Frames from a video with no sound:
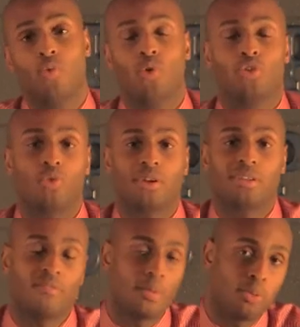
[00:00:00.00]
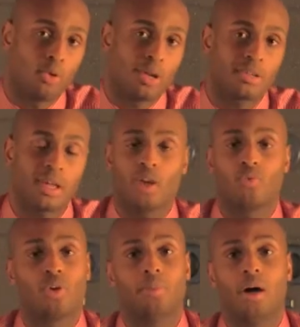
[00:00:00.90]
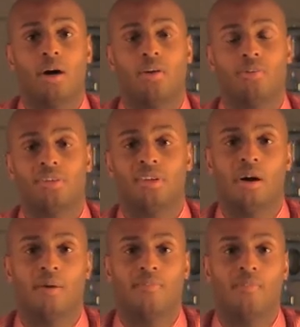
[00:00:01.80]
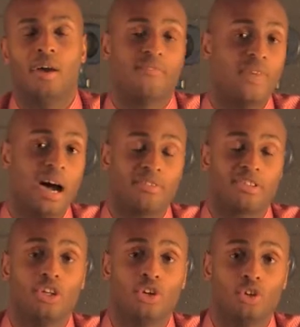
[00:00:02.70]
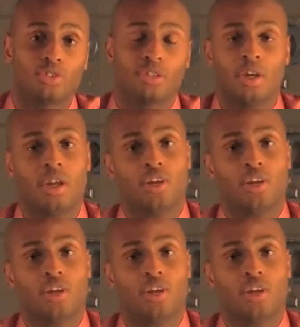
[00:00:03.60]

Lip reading: with 27 points, 8 rebounds, and 5 steals.